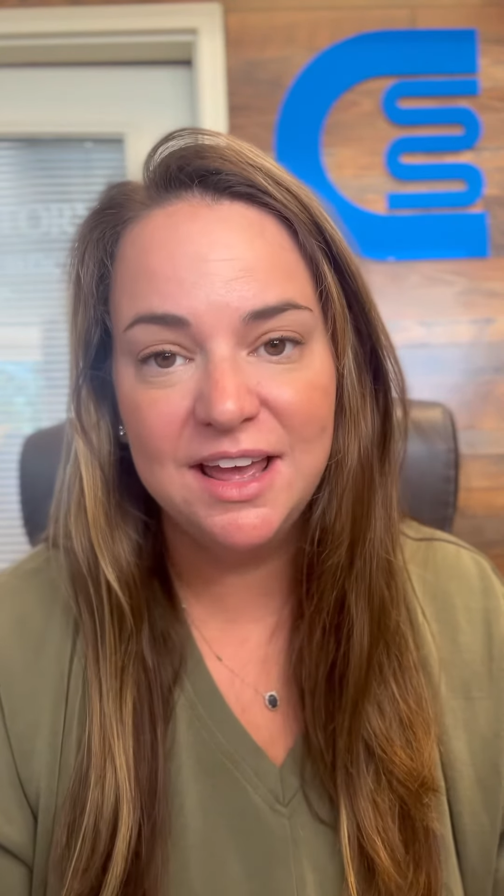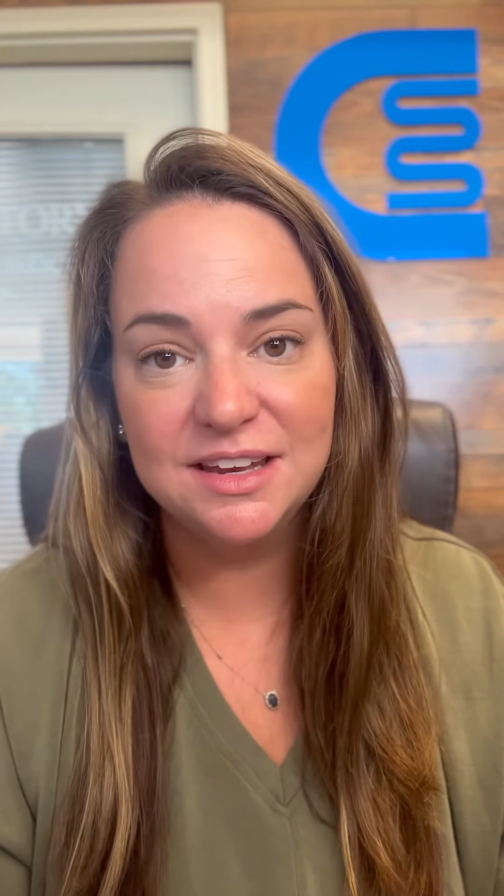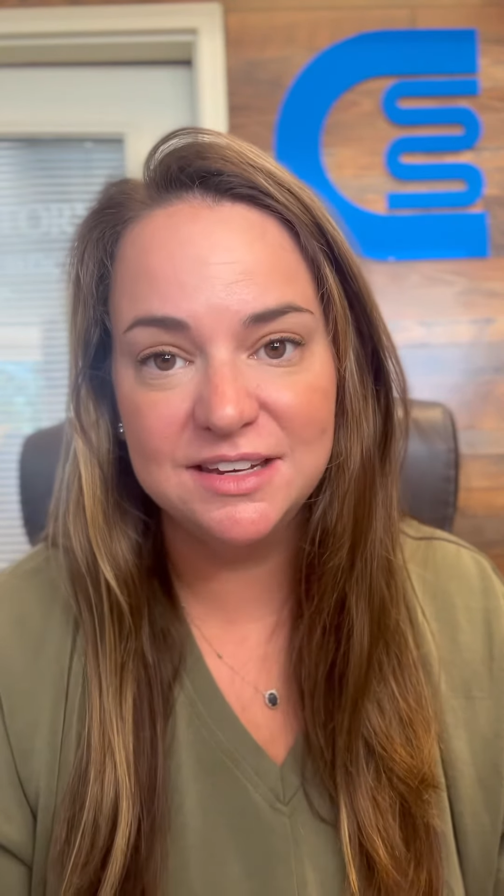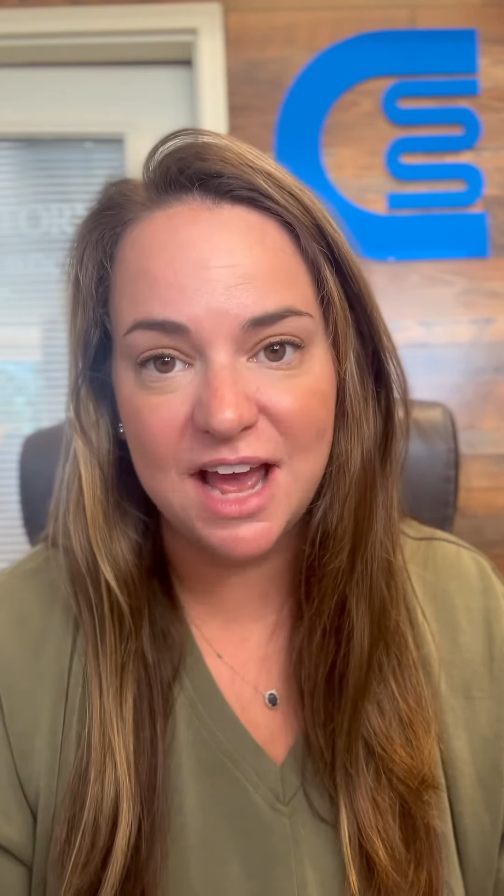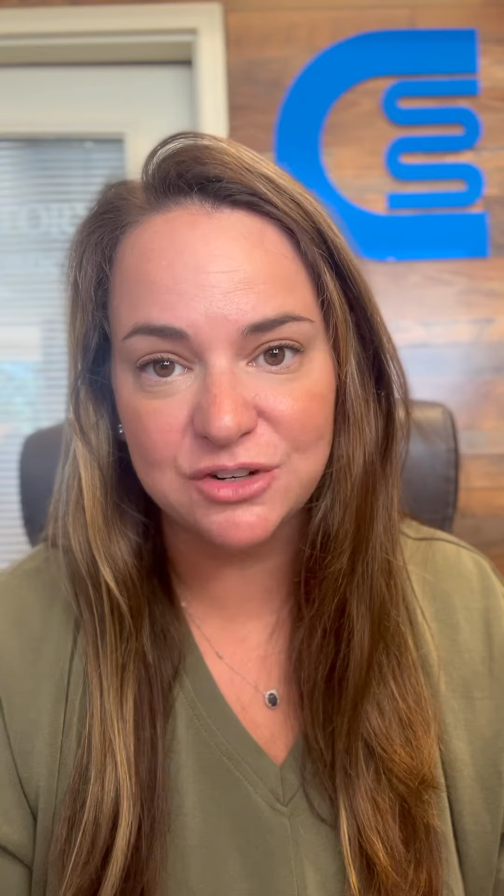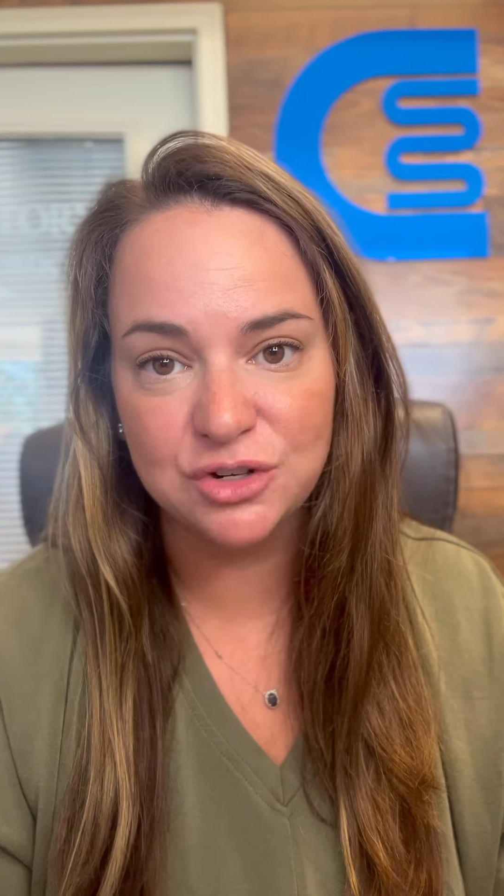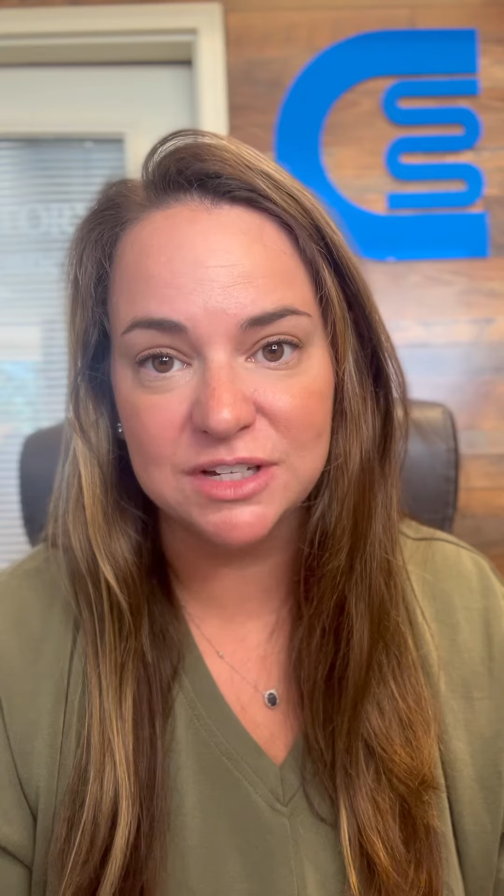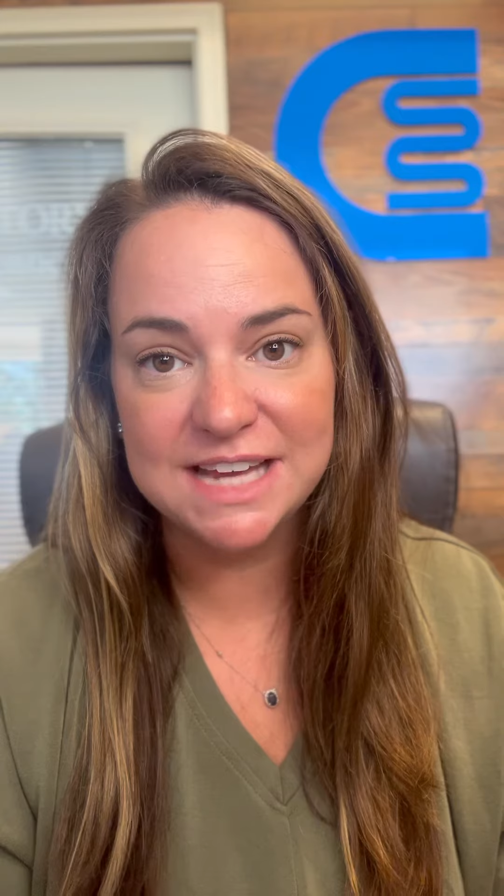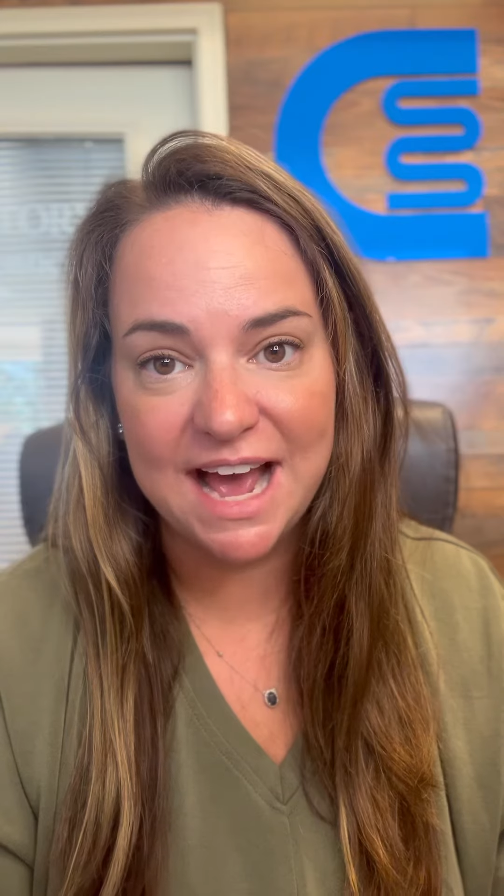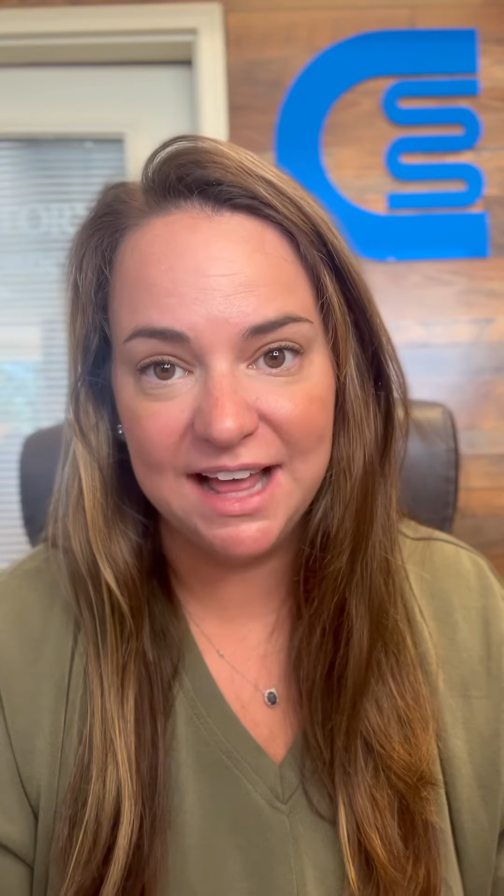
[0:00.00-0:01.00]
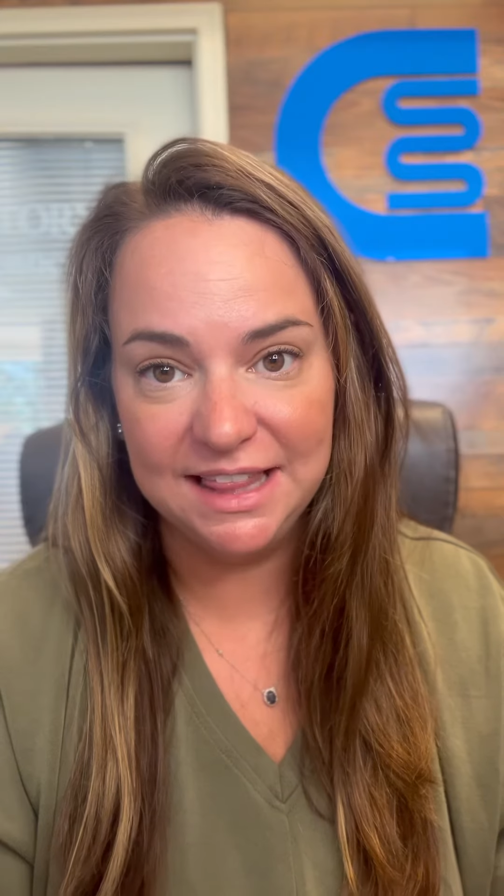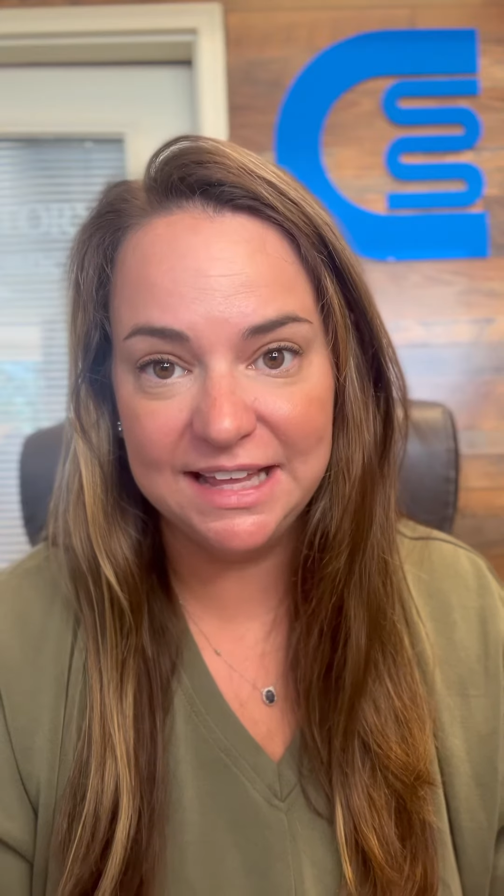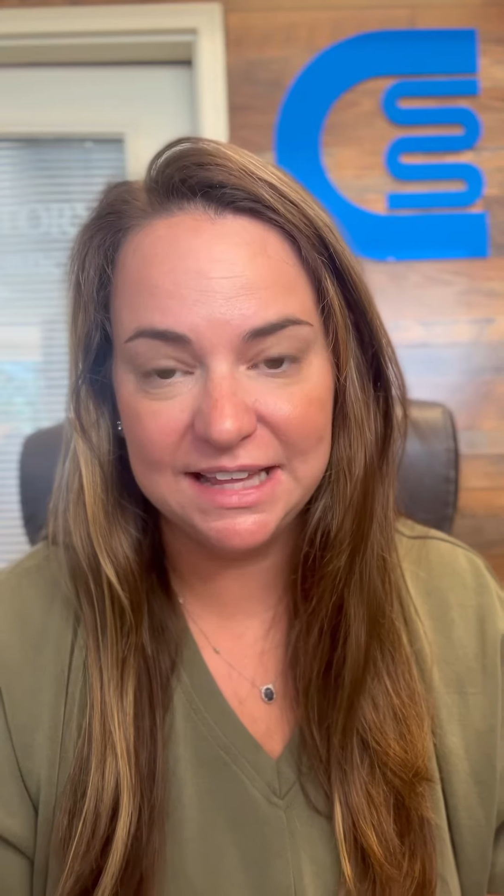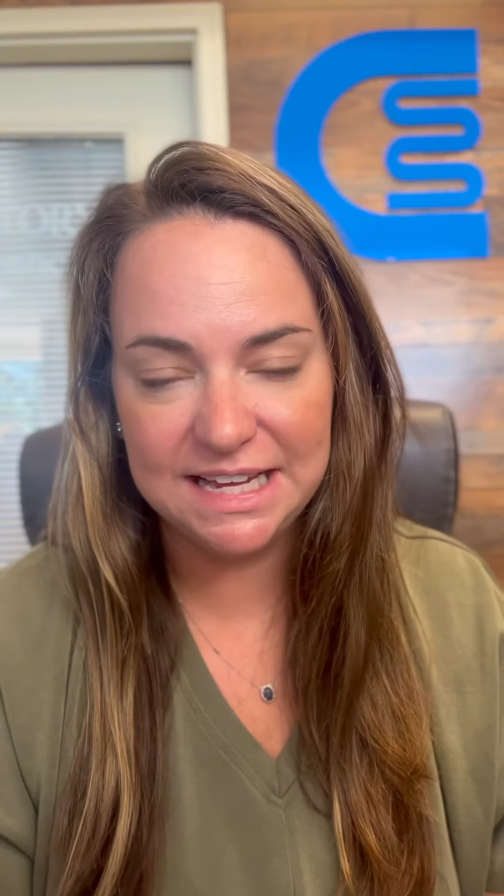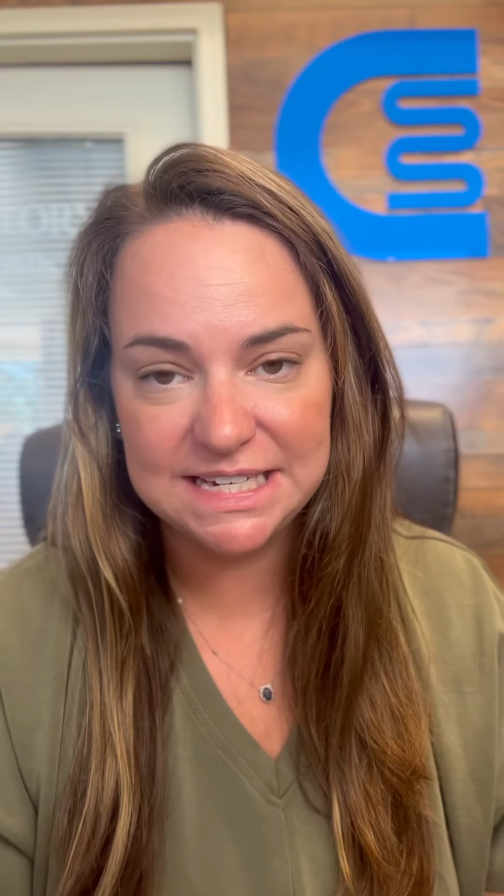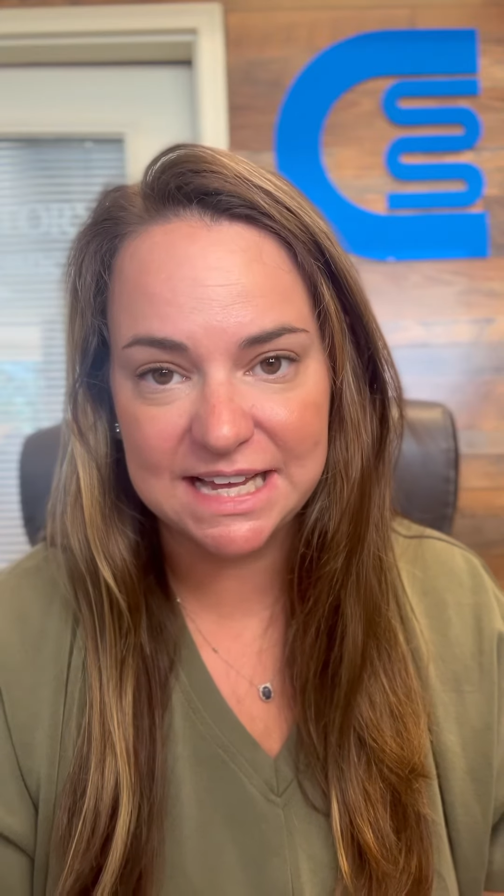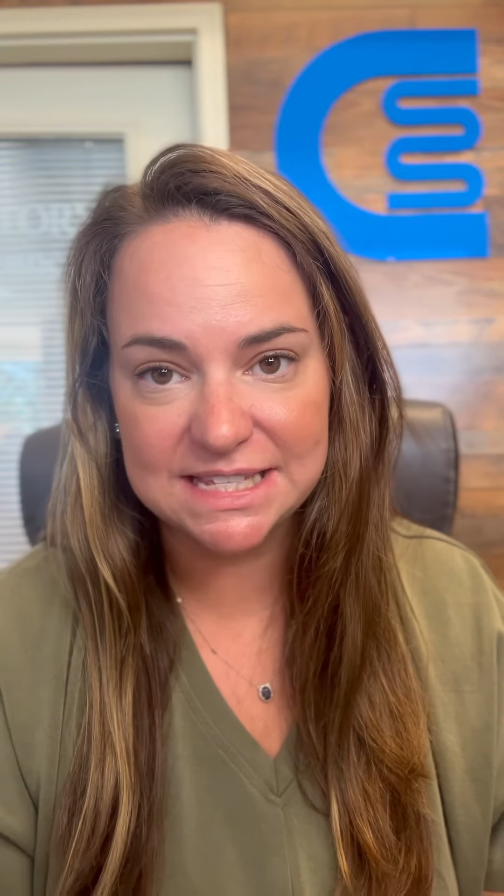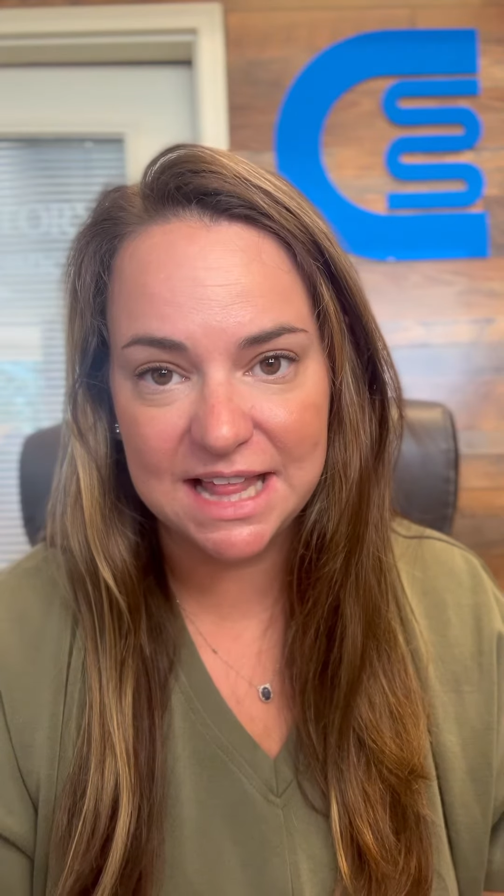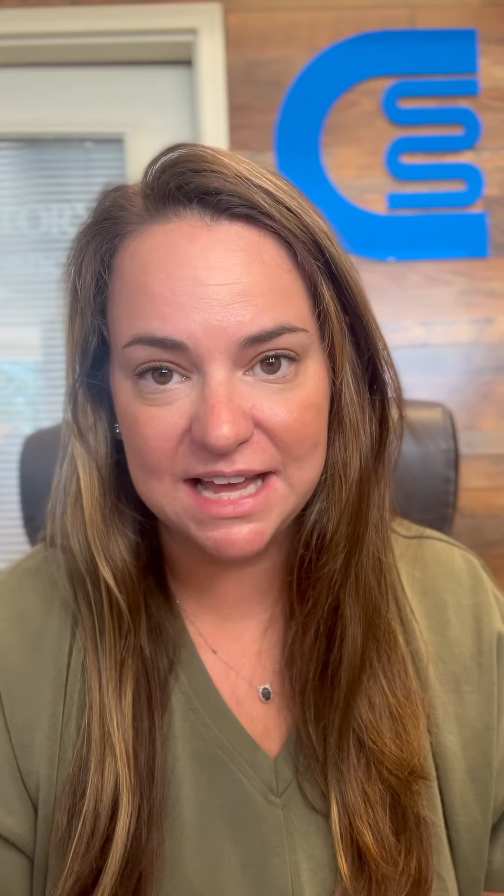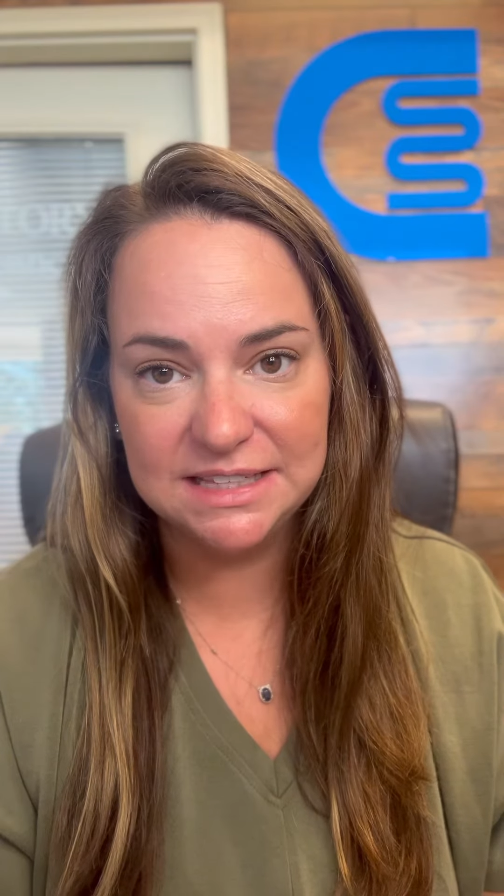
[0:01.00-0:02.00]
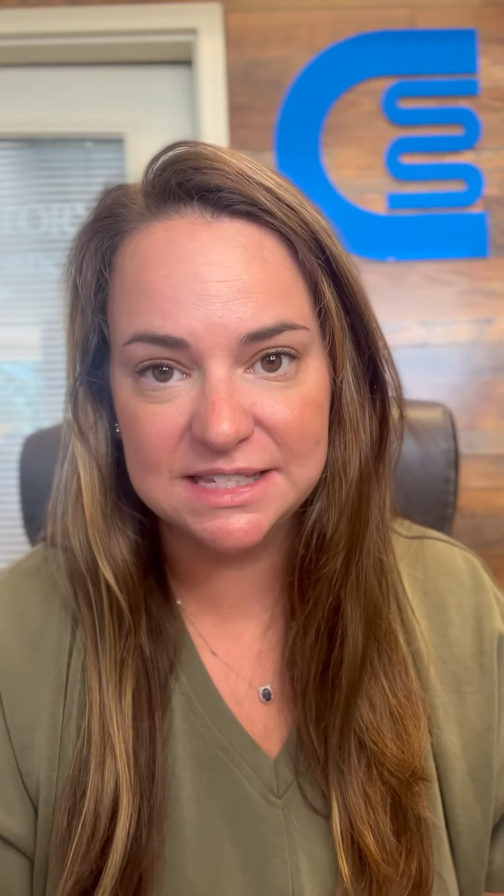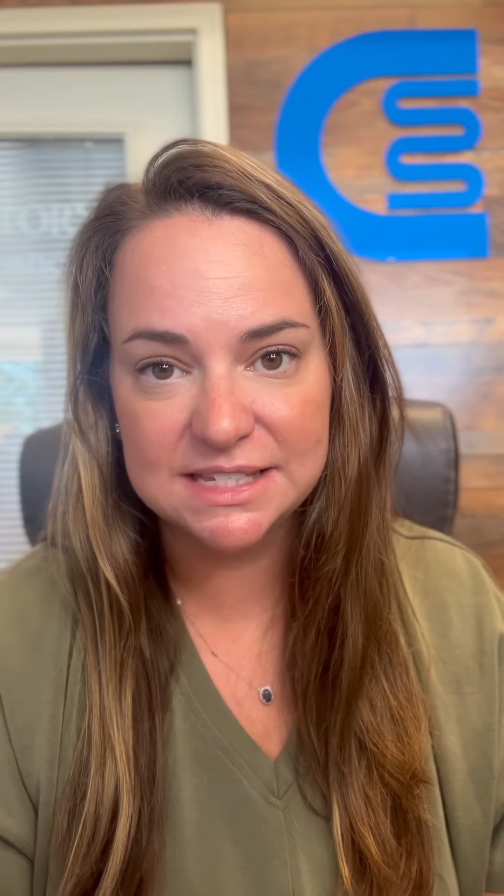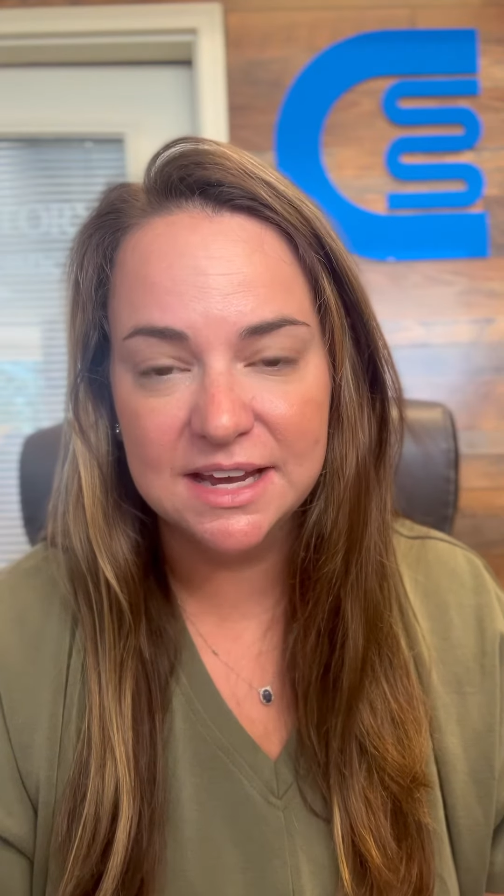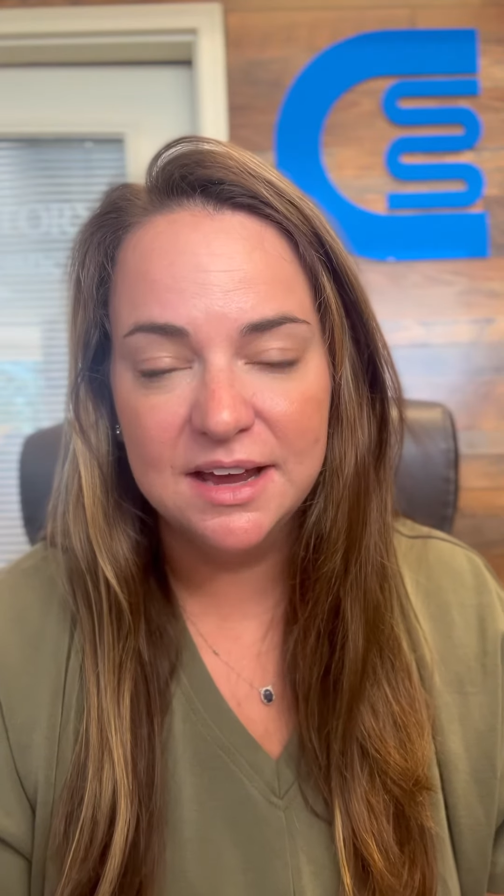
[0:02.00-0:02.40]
natural Talalay latex lines.